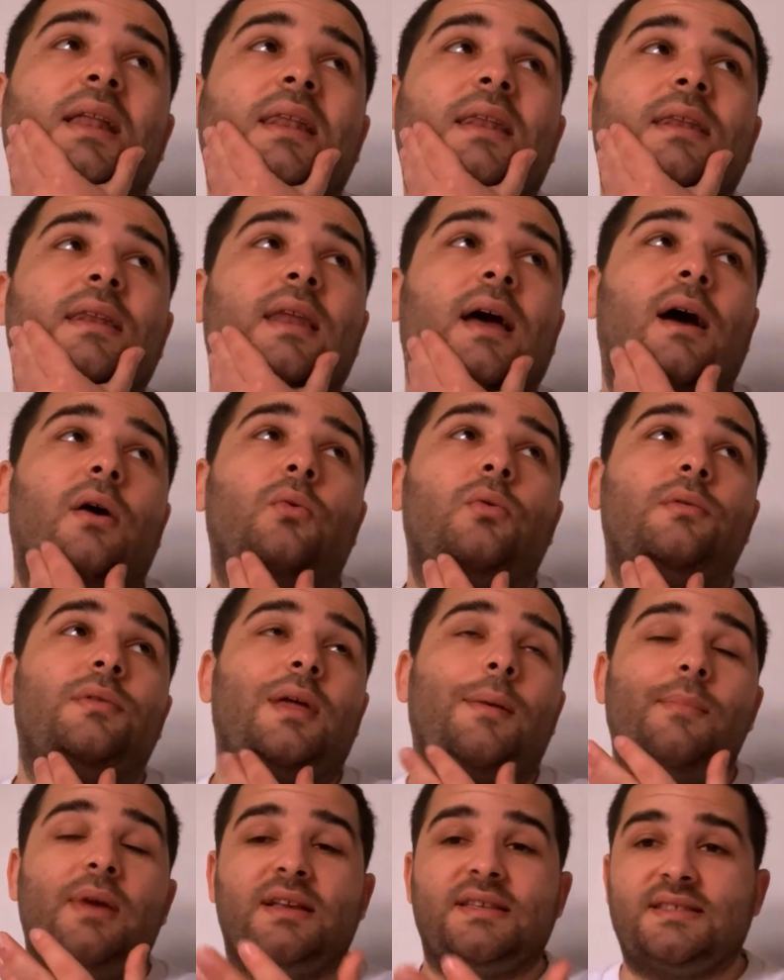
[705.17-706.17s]
Now,
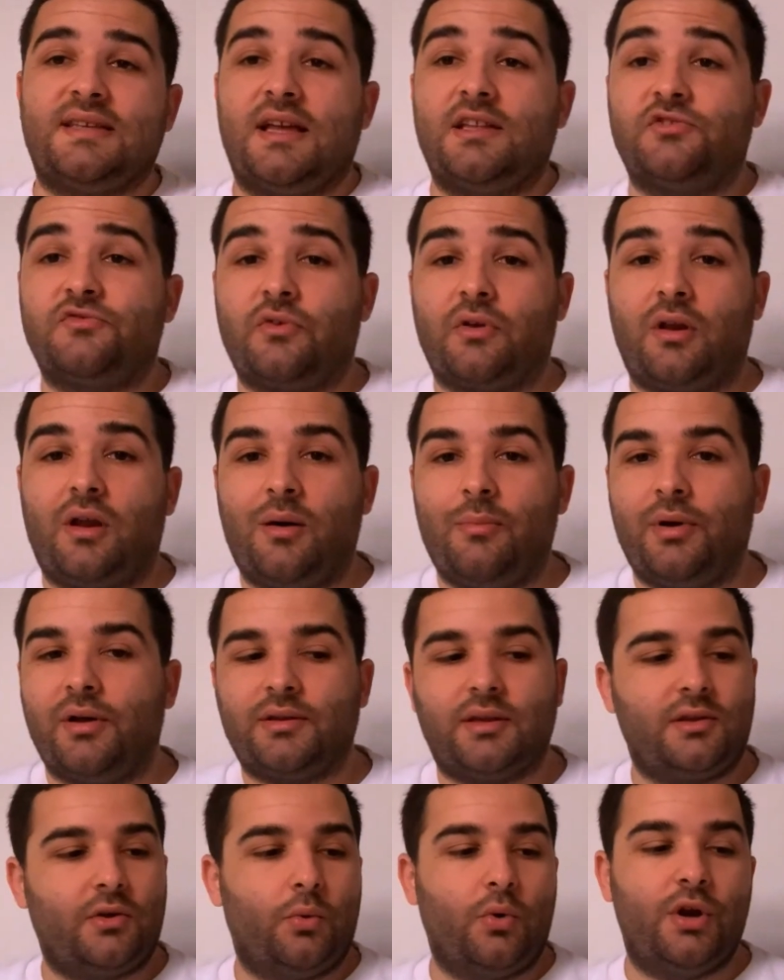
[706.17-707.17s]
that makes sense for Gladbach,
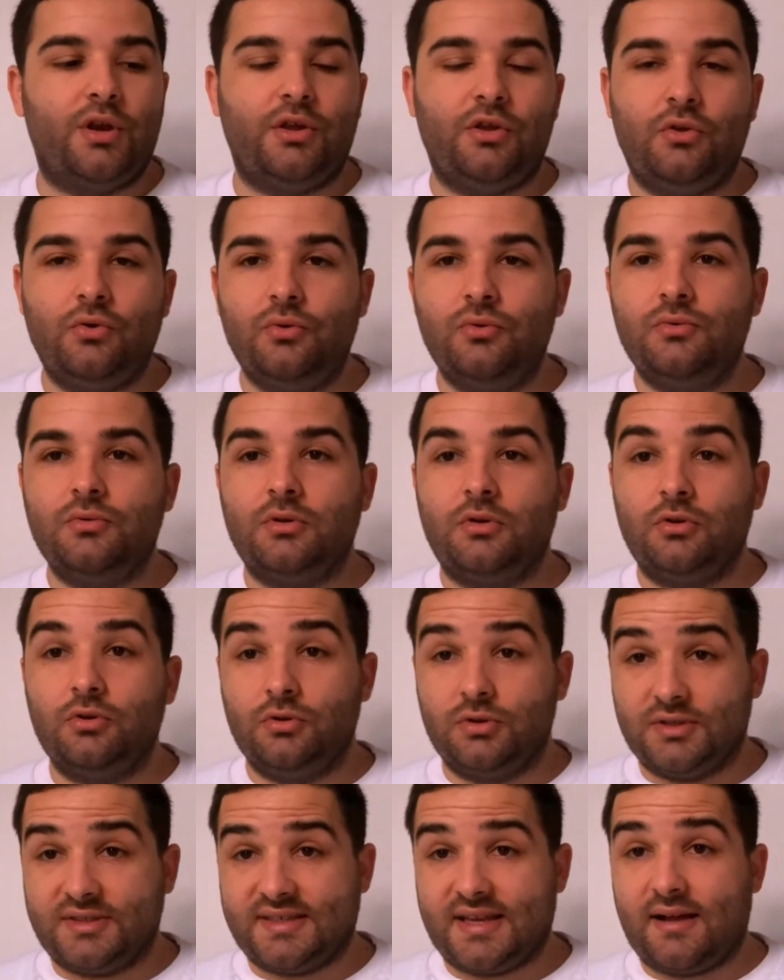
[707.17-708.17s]
that they want to
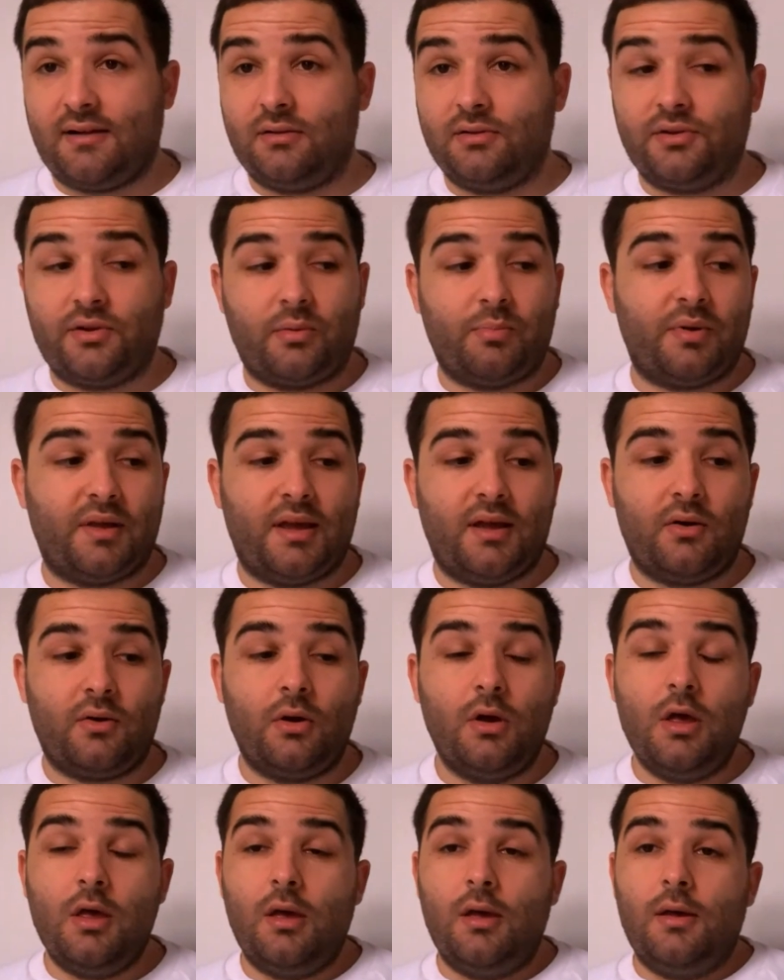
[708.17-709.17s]
sell their
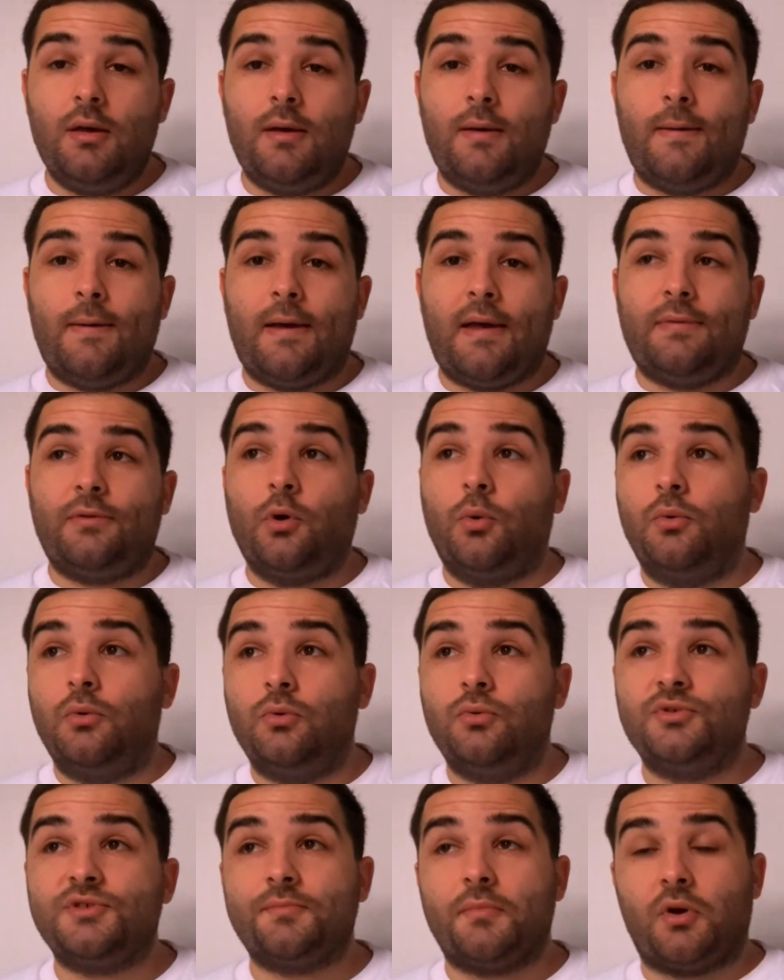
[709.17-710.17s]
player and don't
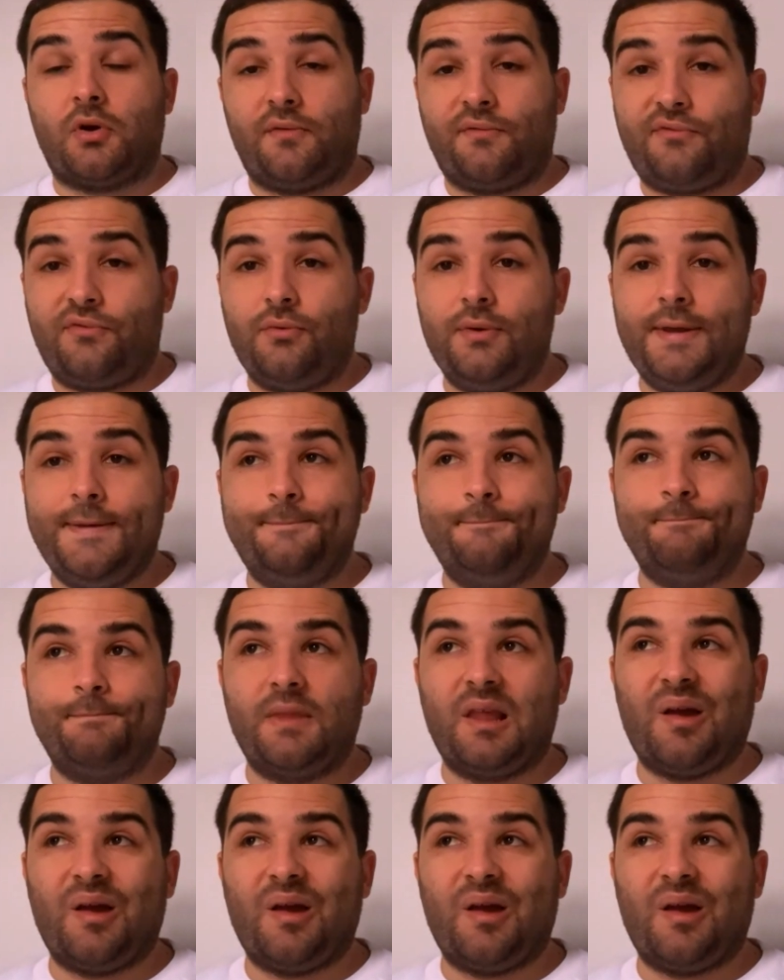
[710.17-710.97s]
lose him on a free.